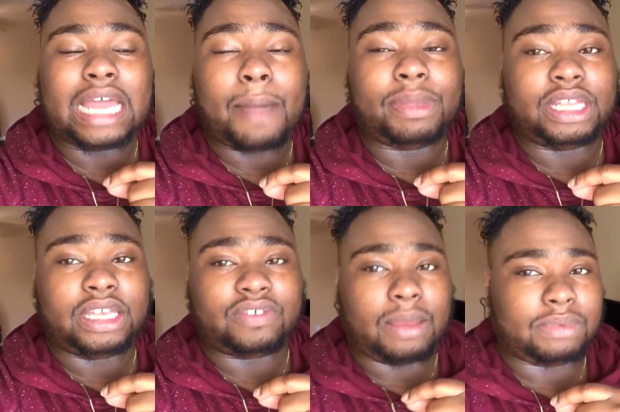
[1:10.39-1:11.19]
I
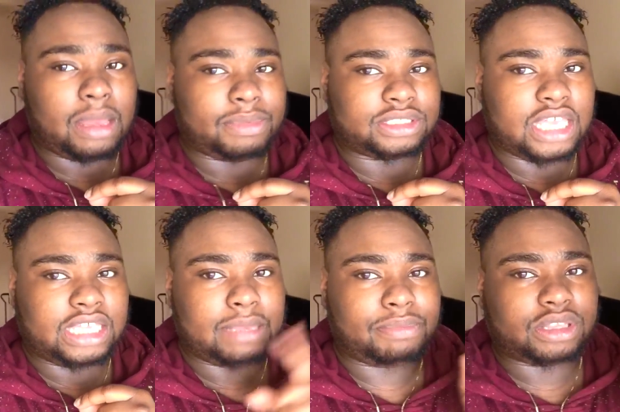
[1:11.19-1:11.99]
believe. I'm not
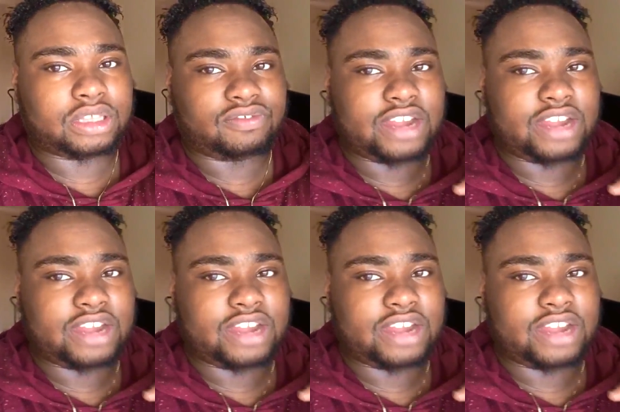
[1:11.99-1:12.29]
mistaken, but the